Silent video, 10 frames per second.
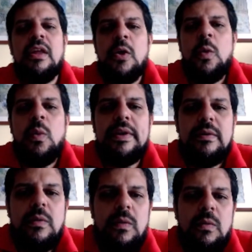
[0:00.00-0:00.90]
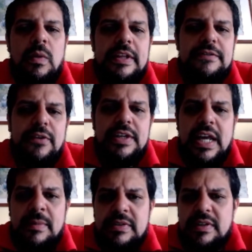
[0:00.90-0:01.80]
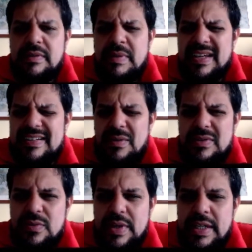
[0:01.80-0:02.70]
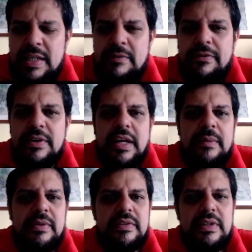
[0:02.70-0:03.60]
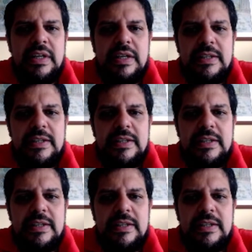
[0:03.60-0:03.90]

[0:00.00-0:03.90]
What is 4 diamonds? Because I was reading 4 diamonds is.